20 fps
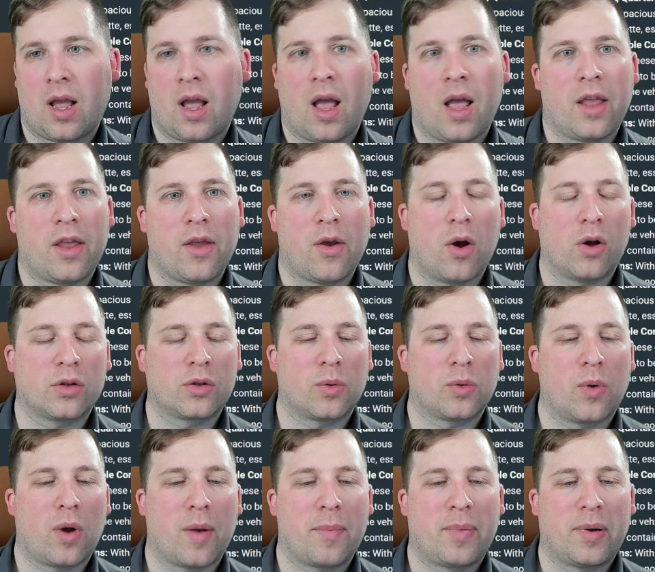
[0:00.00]
You also
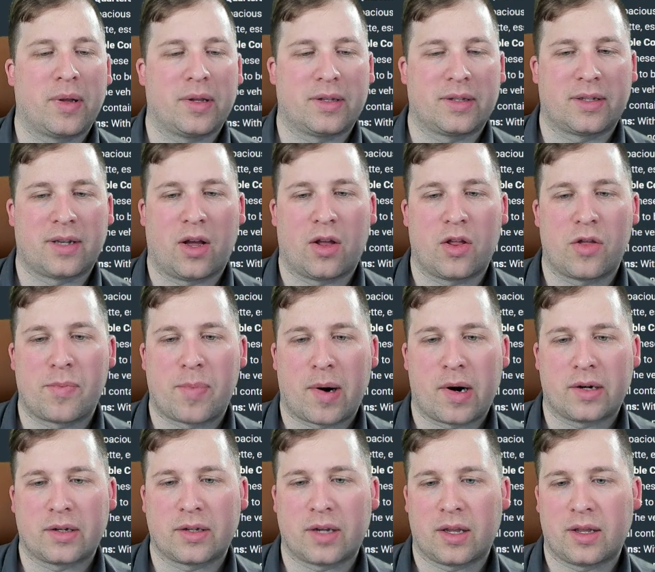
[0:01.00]
want to put stealth
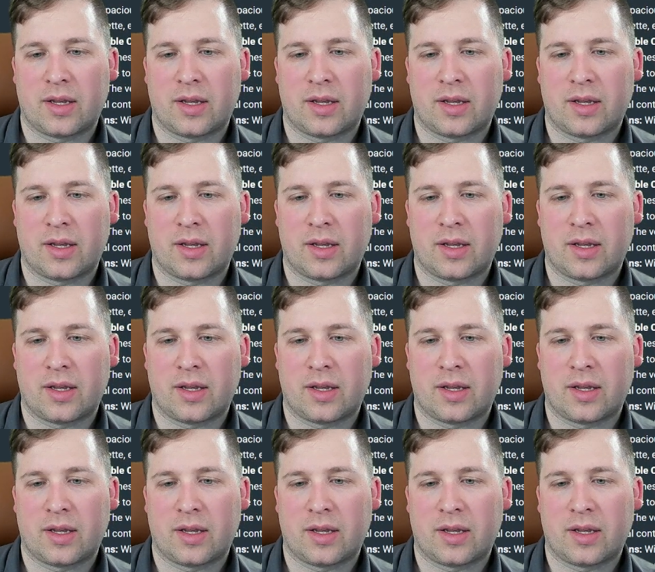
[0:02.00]
parts on